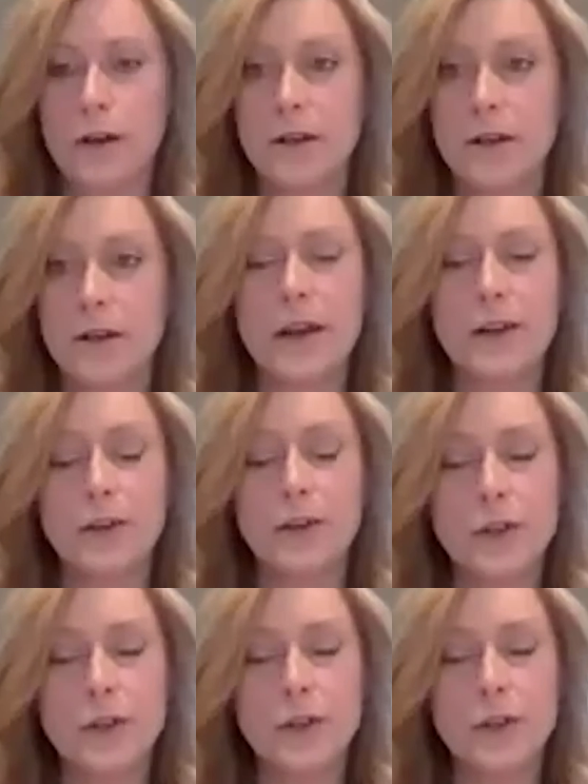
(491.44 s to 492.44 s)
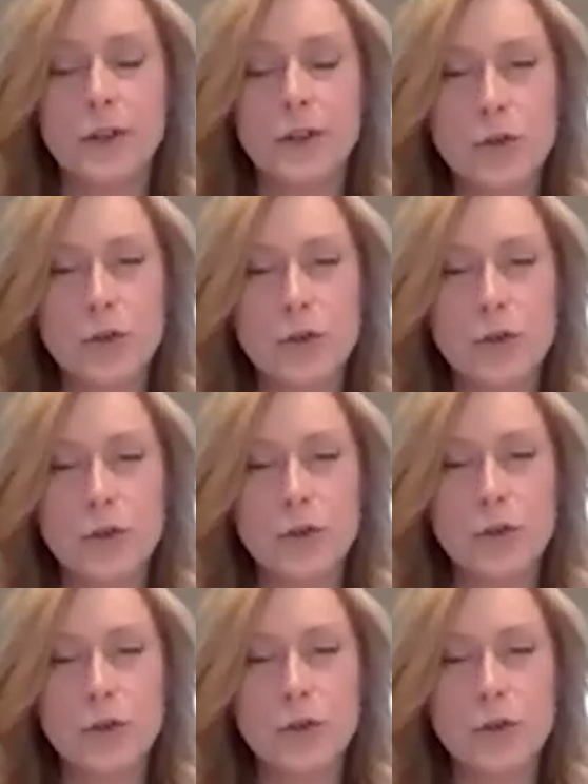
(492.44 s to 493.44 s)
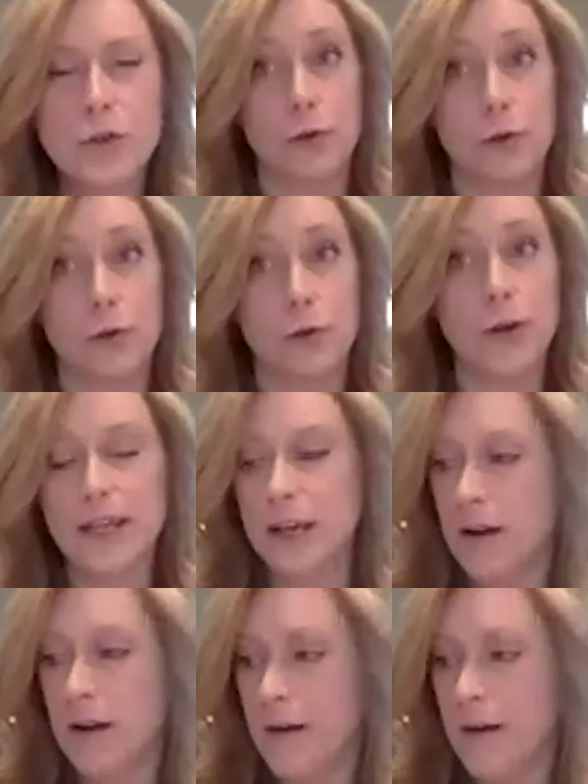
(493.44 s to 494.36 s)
not only new subscribers, but it drove loyalty.